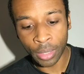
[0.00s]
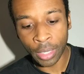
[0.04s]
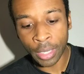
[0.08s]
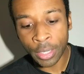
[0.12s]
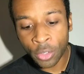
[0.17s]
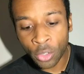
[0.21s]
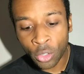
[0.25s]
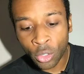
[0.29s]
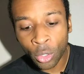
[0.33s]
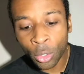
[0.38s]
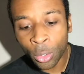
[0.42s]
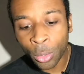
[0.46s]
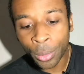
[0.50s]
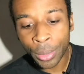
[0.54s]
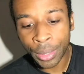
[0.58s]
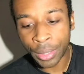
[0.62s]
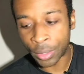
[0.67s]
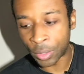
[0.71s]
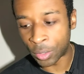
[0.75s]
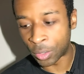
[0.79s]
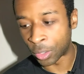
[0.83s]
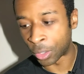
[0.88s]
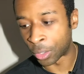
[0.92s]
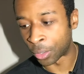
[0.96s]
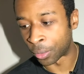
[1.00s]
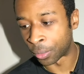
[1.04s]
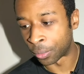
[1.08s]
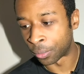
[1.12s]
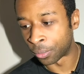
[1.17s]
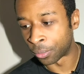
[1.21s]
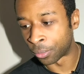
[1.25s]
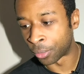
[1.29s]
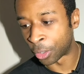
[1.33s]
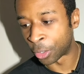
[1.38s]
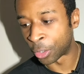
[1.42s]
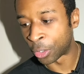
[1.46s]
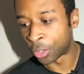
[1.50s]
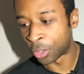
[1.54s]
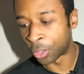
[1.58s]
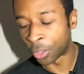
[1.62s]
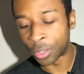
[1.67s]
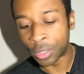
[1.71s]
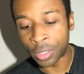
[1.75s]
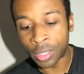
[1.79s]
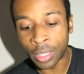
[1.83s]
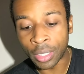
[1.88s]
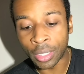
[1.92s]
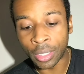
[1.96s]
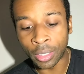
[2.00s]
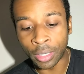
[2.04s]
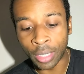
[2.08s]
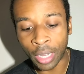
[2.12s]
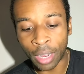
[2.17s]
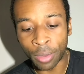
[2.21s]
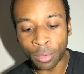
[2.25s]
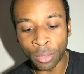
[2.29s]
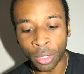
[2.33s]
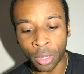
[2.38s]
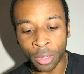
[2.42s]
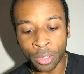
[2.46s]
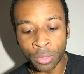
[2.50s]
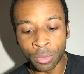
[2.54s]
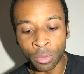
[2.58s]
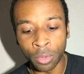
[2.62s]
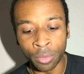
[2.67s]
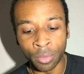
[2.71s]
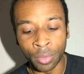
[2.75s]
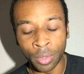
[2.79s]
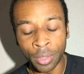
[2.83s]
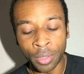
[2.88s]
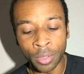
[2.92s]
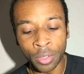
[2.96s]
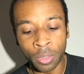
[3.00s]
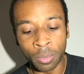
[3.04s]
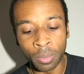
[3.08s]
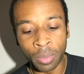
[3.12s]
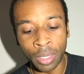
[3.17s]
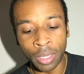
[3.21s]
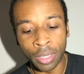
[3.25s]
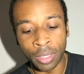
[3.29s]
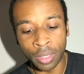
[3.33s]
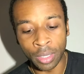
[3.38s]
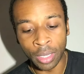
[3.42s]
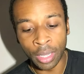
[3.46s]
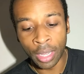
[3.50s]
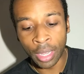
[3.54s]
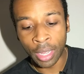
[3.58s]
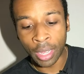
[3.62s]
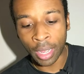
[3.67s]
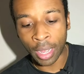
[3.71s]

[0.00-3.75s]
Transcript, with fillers: in doing so, verse 13, God was also revealing to me is